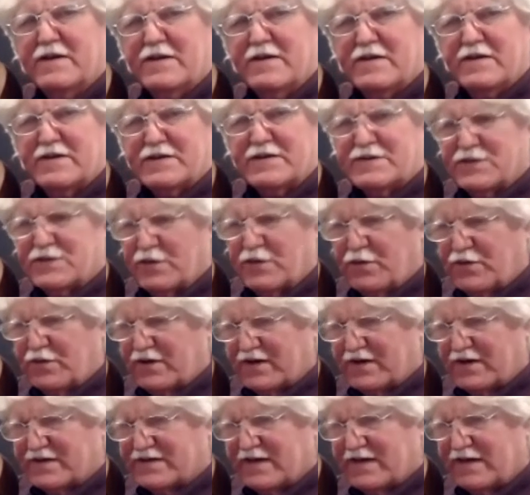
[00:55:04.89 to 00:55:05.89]
So you could
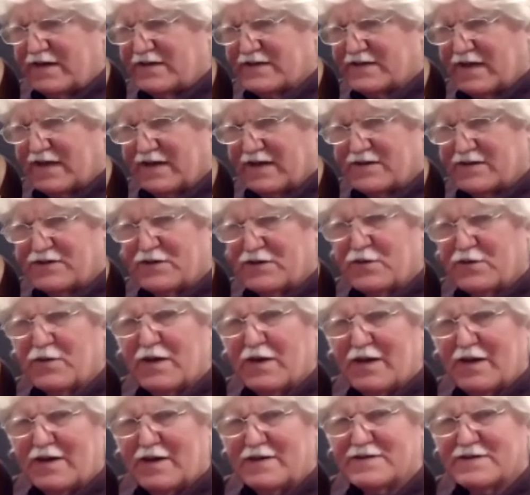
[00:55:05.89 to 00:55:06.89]
say it's got 2
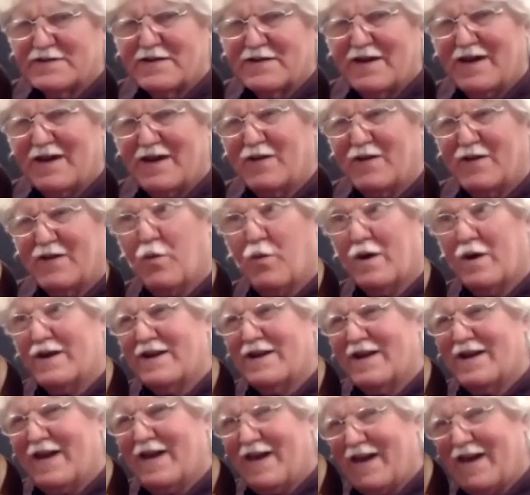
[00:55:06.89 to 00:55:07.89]
A's and
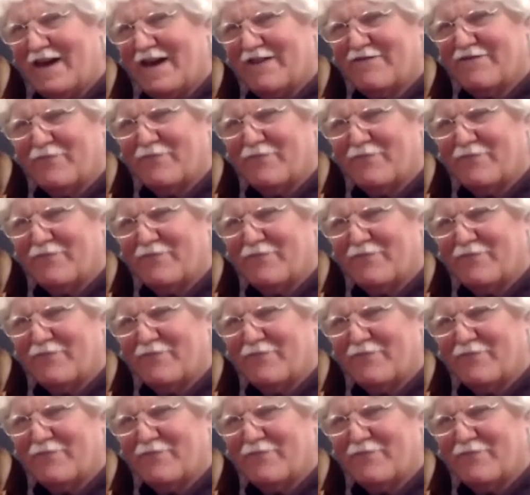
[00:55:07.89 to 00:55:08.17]
1.5